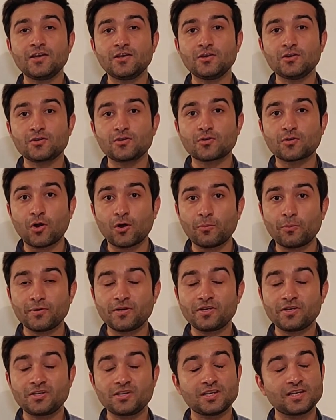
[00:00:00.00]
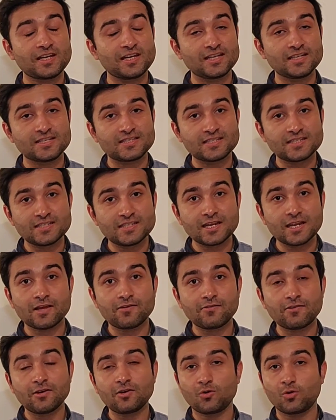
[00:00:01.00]
your competition is
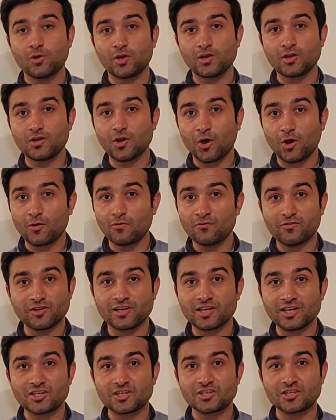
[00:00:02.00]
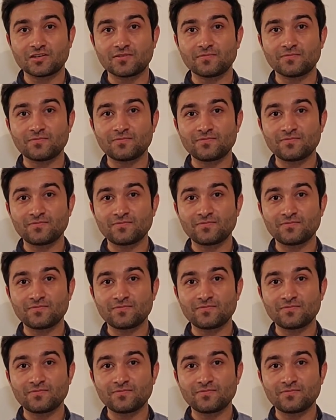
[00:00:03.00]
never going on vacation.